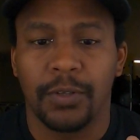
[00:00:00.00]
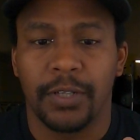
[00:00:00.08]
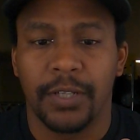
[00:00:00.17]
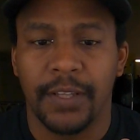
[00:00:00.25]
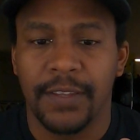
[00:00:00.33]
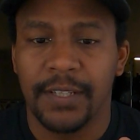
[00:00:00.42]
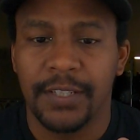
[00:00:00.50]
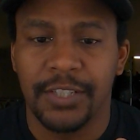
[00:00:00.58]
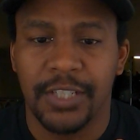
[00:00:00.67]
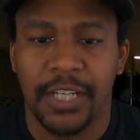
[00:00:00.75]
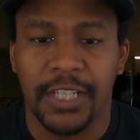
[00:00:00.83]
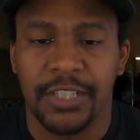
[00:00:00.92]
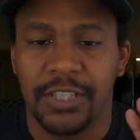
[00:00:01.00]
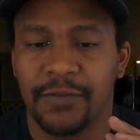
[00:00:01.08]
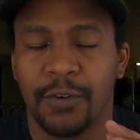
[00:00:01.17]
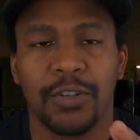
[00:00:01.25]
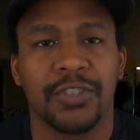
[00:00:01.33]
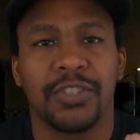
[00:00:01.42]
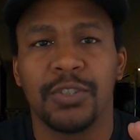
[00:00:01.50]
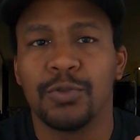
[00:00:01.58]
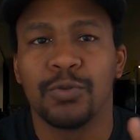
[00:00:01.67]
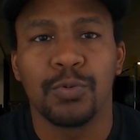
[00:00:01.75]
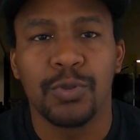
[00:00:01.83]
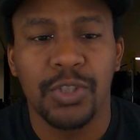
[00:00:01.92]
nothing has changed as far as the
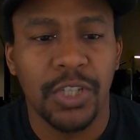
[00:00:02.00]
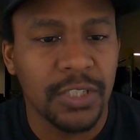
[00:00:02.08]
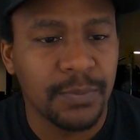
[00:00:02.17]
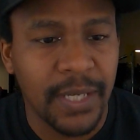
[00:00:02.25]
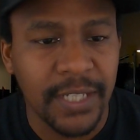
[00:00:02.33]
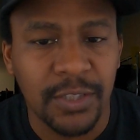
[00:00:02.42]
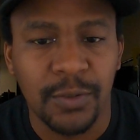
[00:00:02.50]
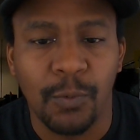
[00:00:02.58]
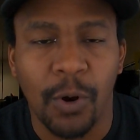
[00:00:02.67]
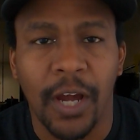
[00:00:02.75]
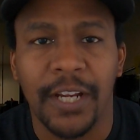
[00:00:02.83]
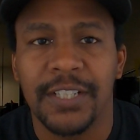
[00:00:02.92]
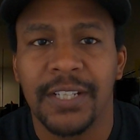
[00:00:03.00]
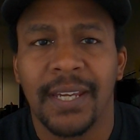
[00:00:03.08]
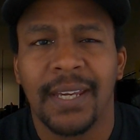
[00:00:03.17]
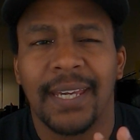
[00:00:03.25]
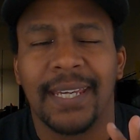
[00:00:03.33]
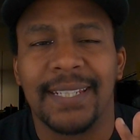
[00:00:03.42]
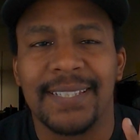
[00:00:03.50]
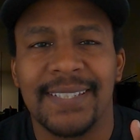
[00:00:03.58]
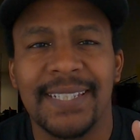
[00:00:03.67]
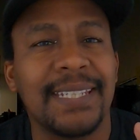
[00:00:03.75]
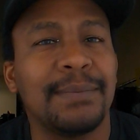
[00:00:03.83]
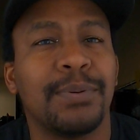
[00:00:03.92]
usual suspects to watch and to
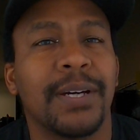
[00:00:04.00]
see.